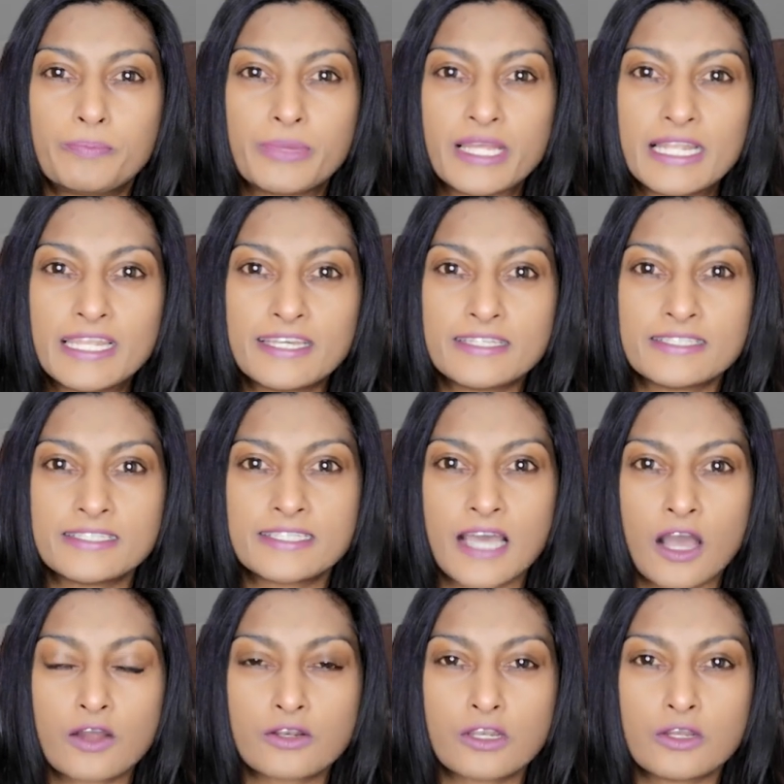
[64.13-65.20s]
billion
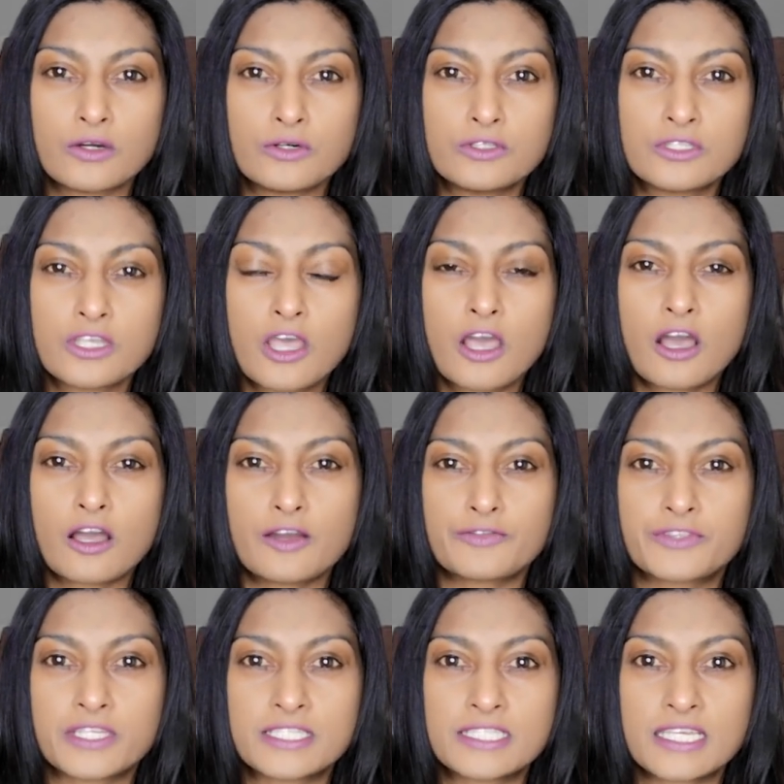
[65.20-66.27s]
downloads of
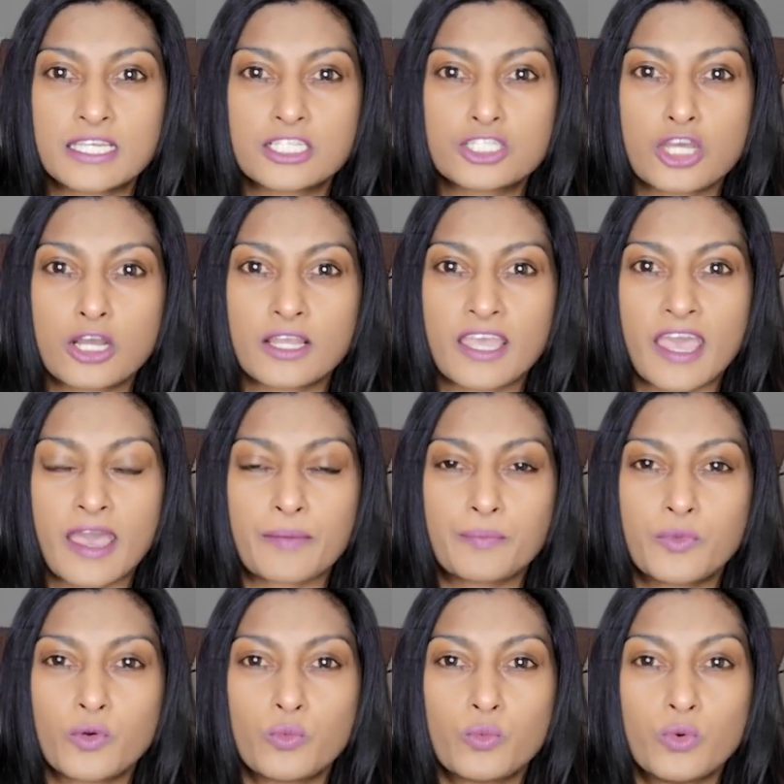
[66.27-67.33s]
the TikTok app
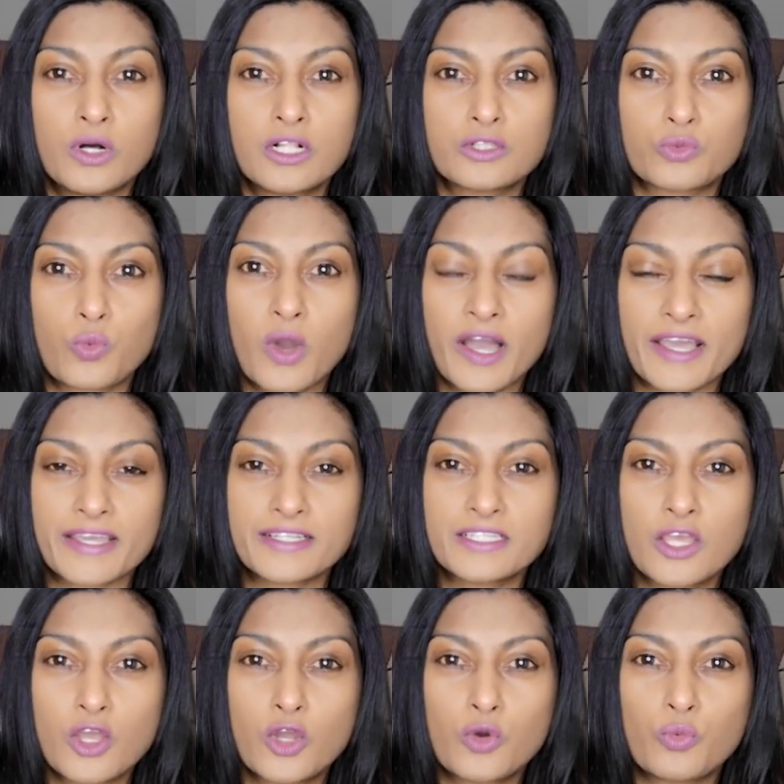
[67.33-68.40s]
worldwide,
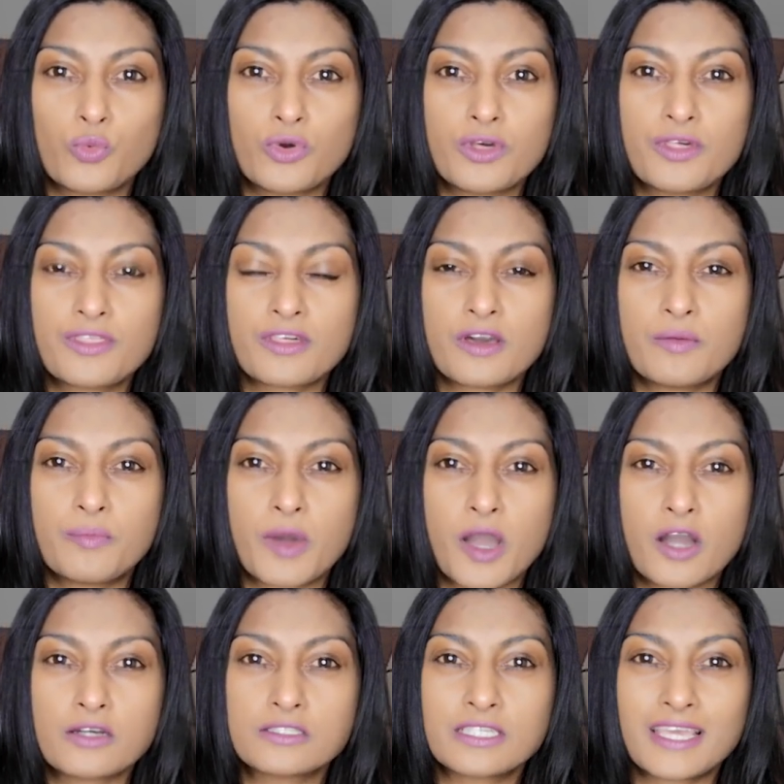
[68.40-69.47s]
with
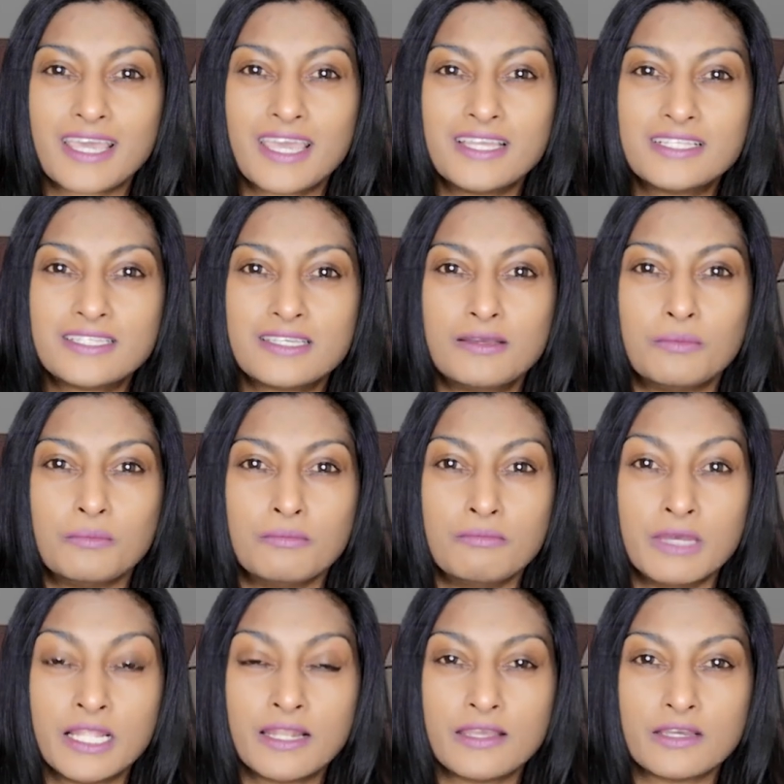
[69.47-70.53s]
about 80
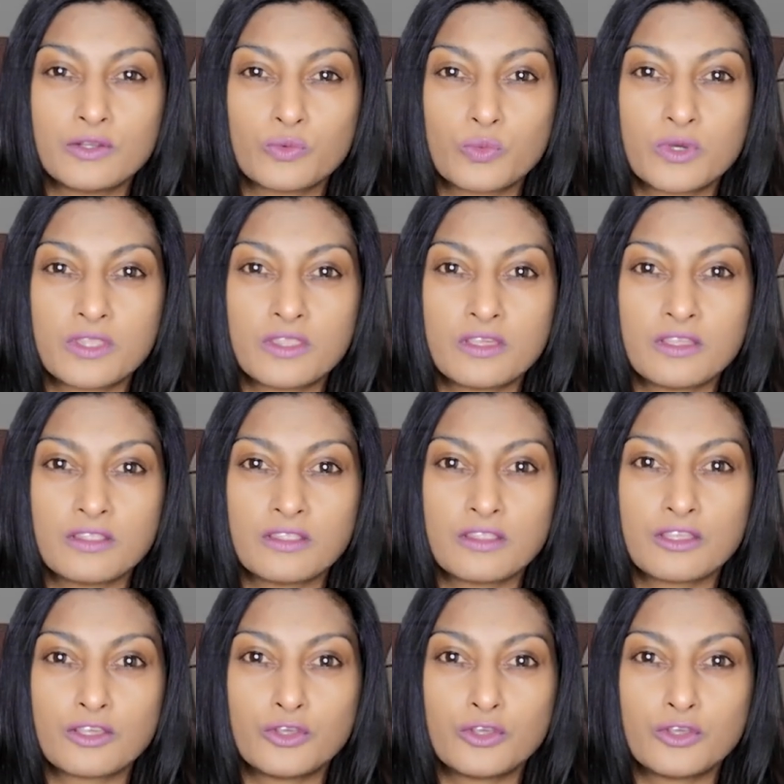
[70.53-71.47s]
million within the